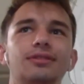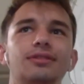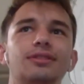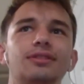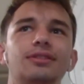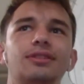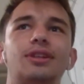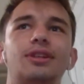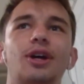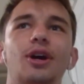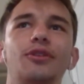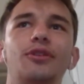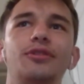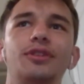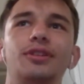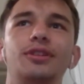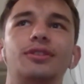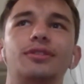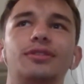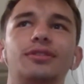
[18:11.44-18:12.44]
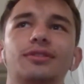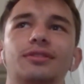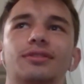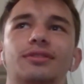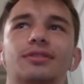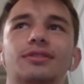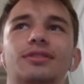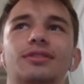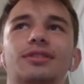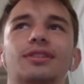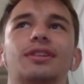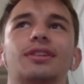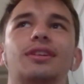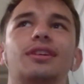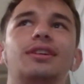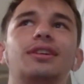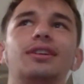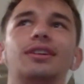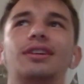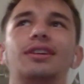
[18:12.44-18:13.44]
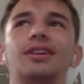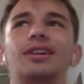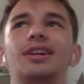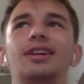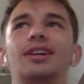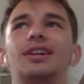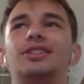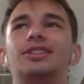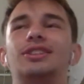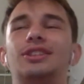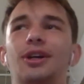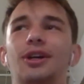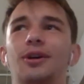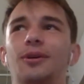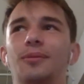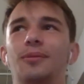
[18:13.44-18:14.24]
COVID, so